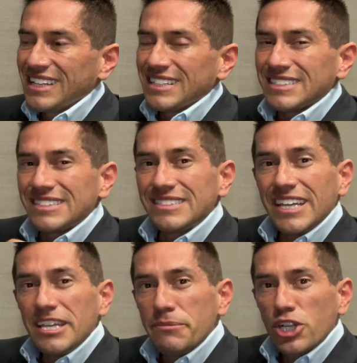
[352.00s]

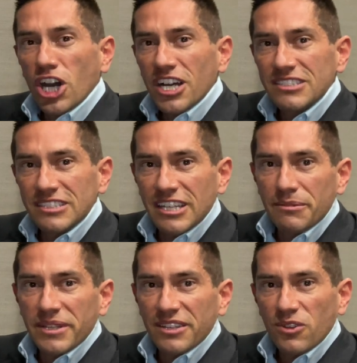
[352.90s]
Same concept
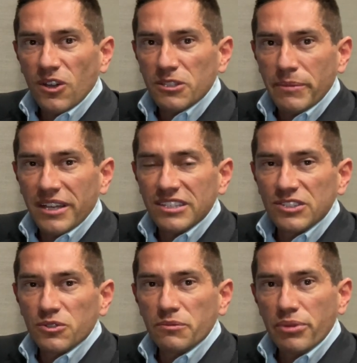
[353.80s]
that I talked about this
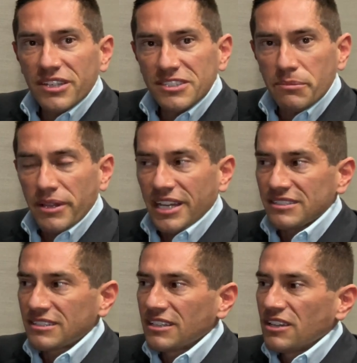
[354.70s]
with breast
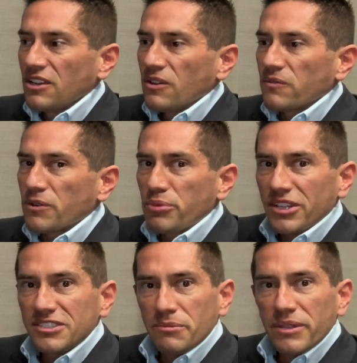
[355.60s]
implants. For
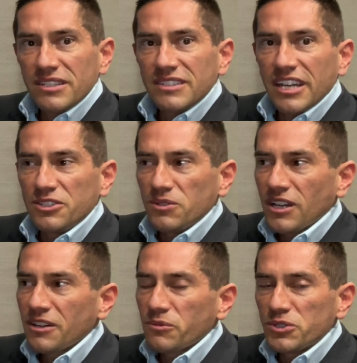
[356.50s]
breast implants, I do
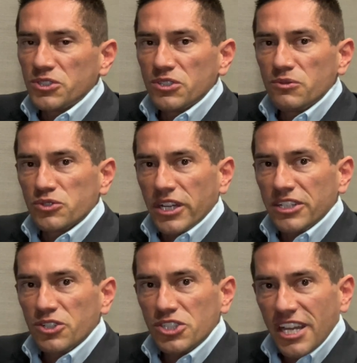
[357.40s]
not want you training
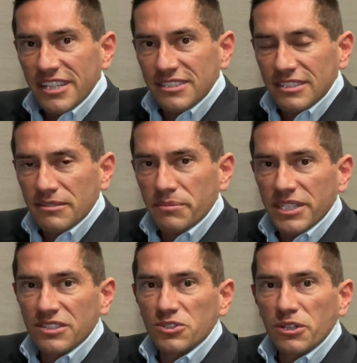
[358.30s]
your chest
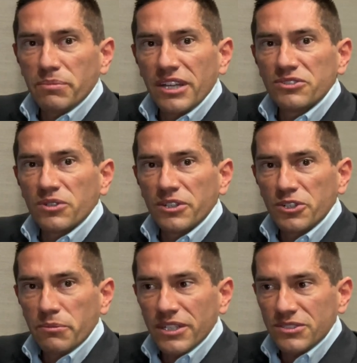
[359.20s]
because your implants are under
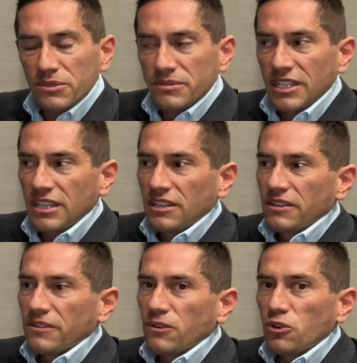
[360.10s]
your muscle.
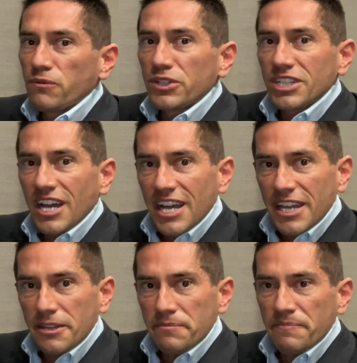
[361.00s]
Over
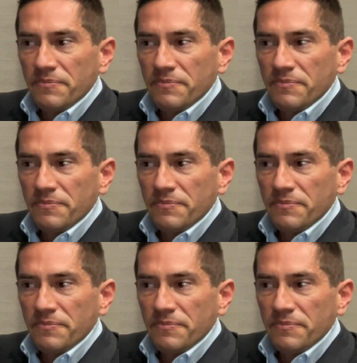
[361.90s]
time,